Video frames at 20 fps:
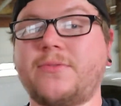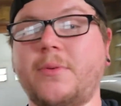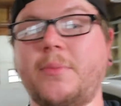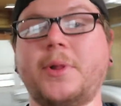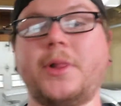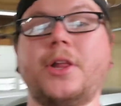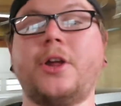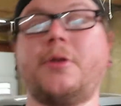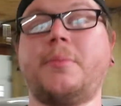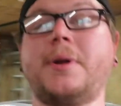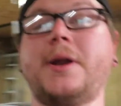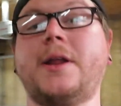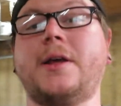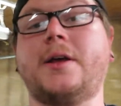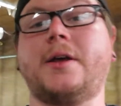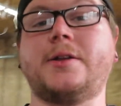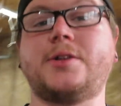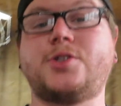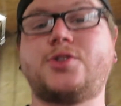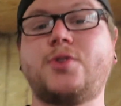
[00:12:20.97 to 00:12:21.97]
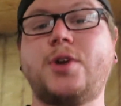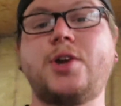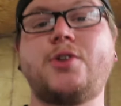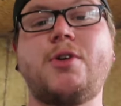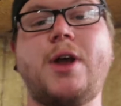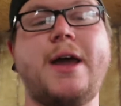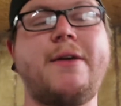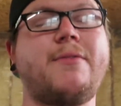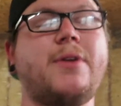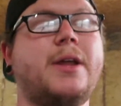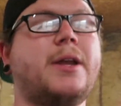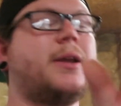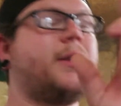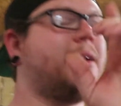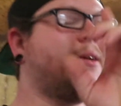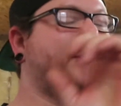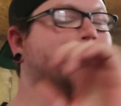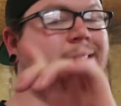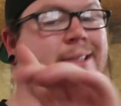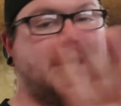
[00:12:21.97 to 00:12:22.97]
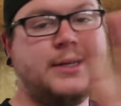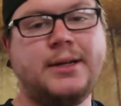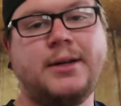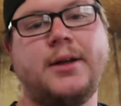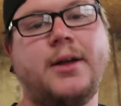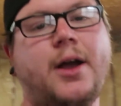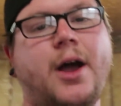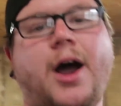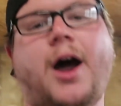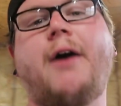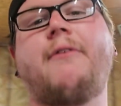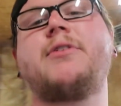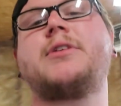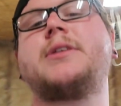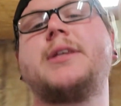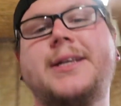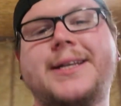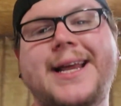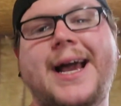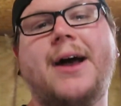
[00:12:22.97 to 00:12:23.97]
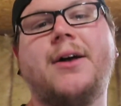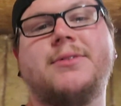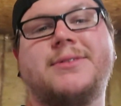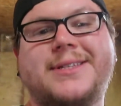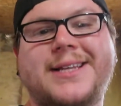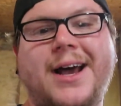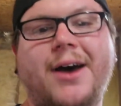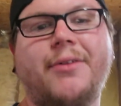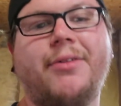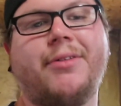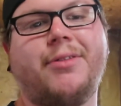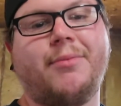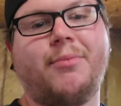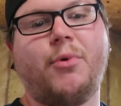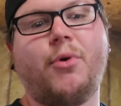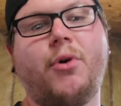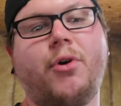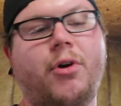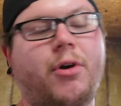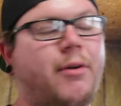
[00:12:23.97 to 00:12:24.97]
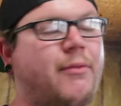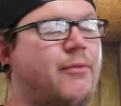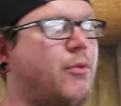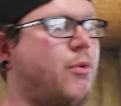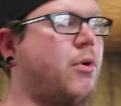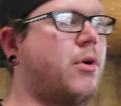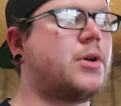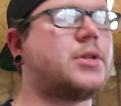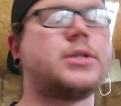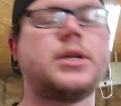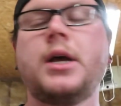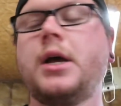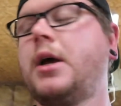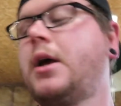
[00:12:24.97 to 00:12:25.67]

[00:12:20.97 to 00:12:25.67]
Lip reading: from a little bit of street driving, obviously down south of the border, of course.